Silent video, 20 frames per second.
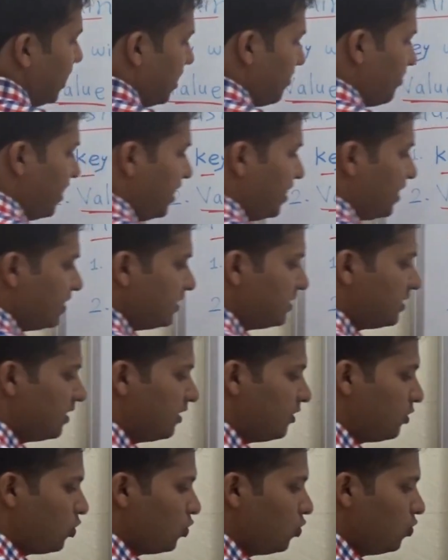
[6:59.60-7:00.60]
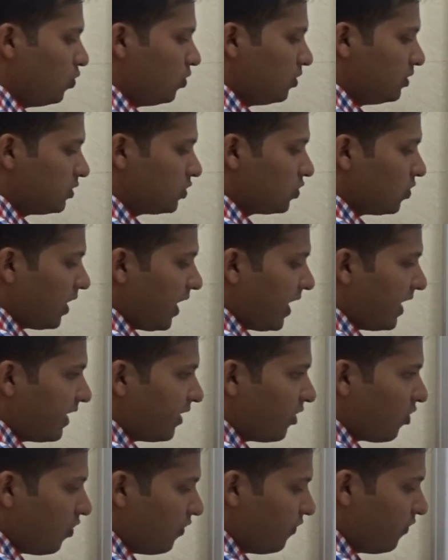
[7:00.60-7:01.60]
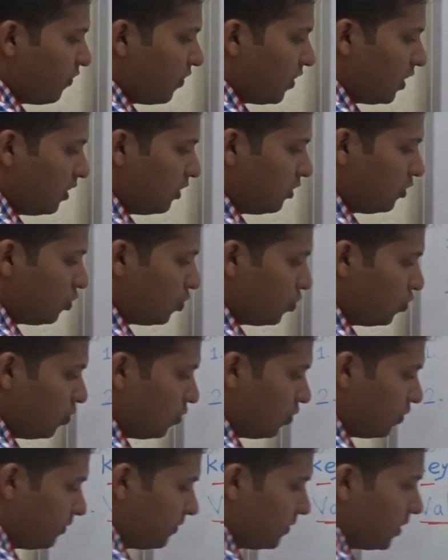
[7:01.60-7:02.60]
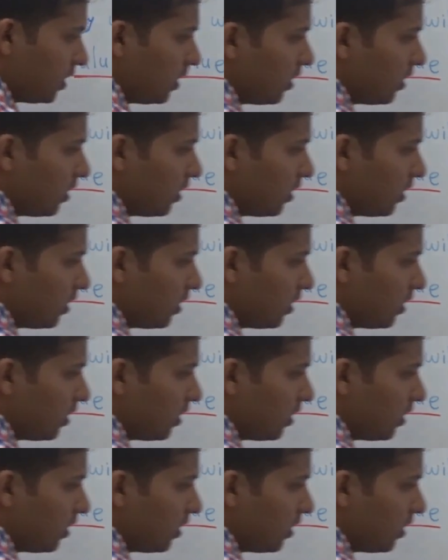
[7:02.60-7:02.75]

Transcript: the element is 2. So array of 2.